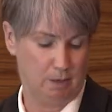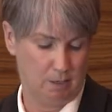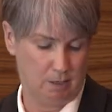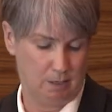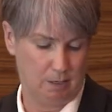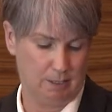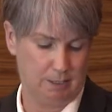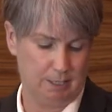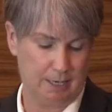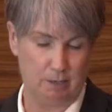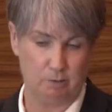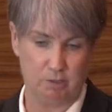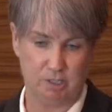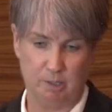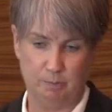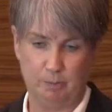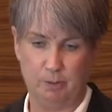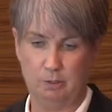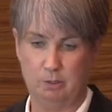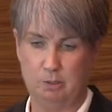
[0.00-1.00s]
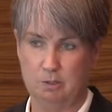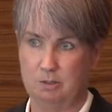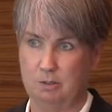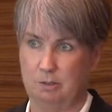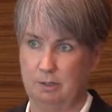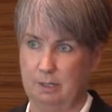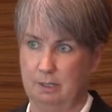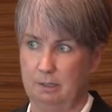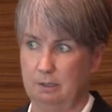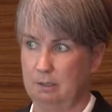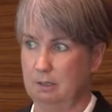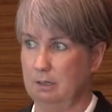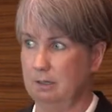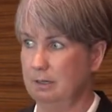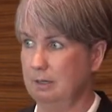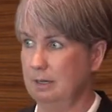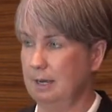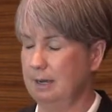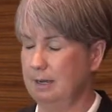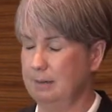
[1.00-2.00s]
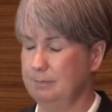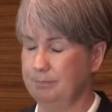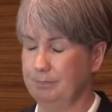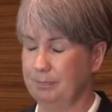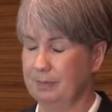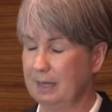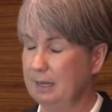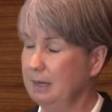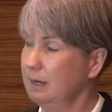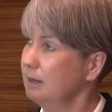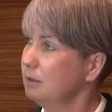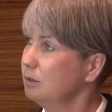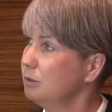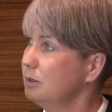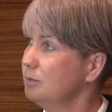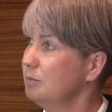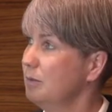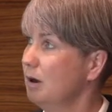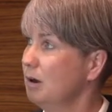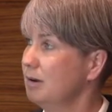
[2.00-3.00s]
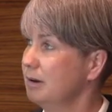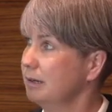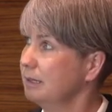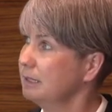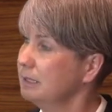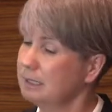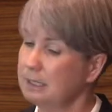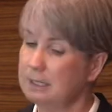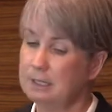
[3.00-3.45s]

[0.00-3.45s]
uh, Gail Tipa, who's on our um, Māori,